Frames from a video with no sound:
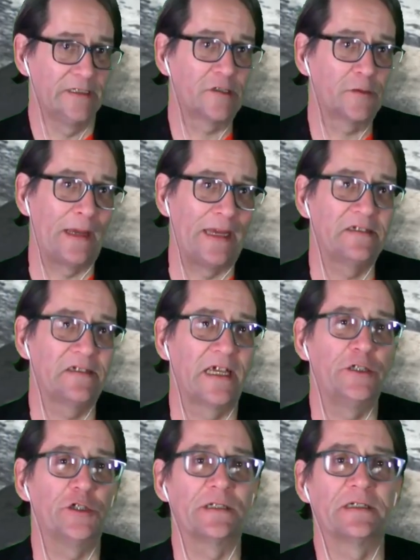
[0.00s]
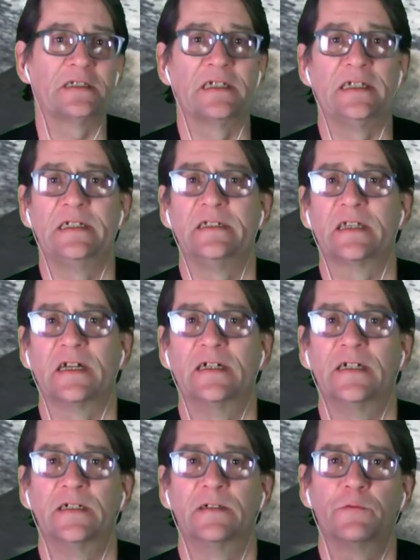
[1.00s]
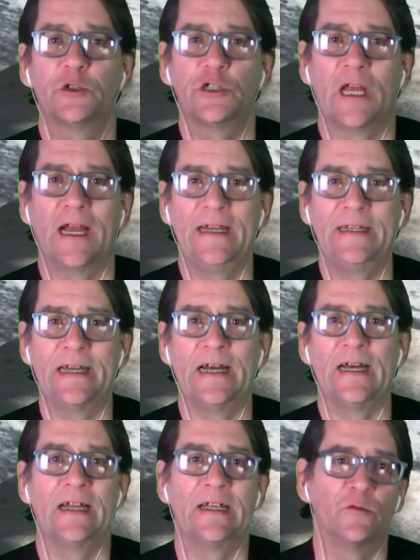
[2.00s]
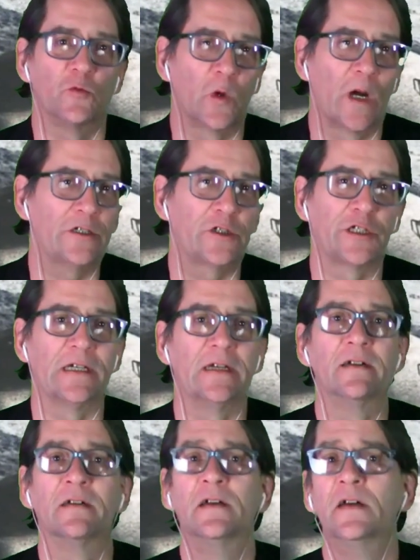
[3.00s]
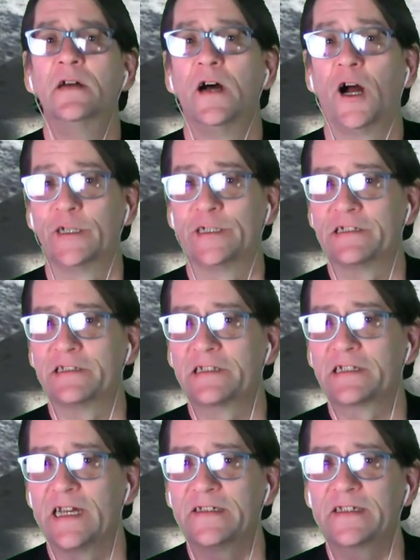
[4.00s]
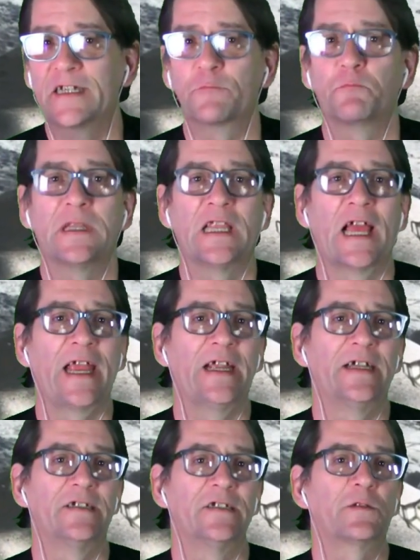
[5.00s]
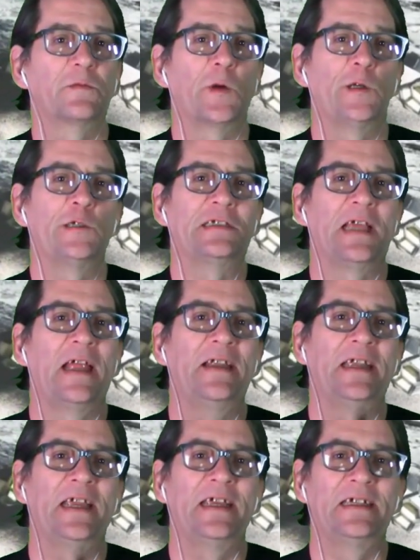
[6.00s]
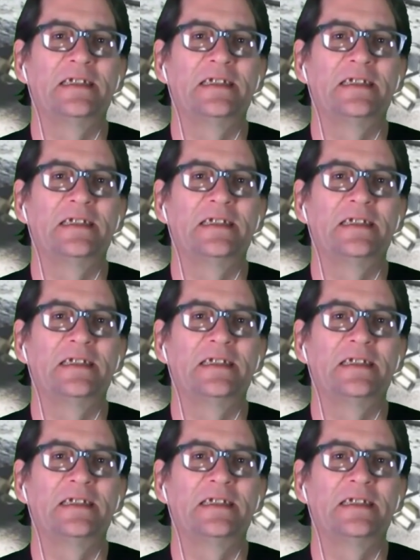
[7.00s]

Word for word: space agencies of China and Russia are discussing plans for sending